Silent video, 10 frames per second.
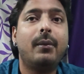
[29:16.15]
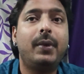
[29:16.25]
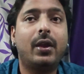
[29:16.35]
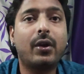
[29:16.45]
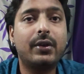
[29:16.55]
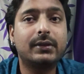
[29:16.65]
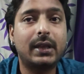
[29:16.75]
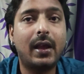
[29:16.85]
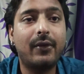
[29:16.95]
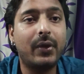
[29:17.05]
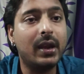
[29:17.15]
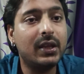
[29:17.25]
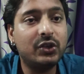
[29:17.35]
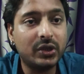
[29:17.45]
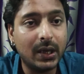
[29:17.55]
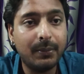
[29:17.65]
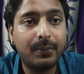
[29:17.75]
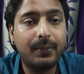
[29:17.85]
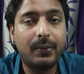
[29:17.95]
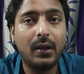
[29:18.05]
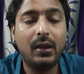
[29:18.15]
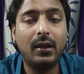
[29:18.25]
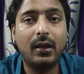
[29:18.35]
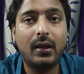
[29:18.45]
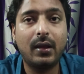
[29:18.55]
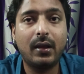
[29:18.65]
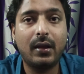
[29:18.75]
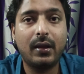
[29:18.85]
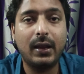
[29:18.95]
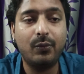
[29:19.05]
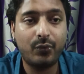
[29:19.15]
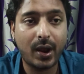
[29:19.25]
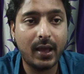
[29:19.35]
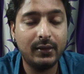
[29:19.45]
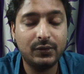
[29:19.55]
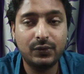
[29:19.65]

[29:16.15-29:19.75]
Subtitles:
because they are very cheap in price.